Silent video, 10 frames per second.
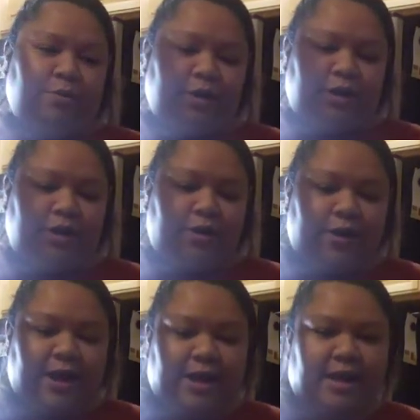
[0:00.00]
we're going to go
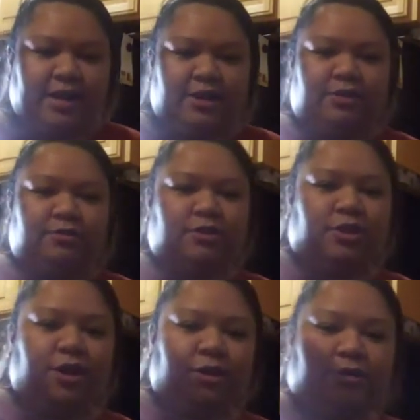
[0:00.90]
ahead and use
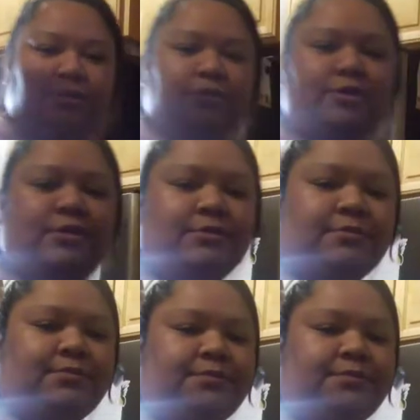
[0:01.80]
those.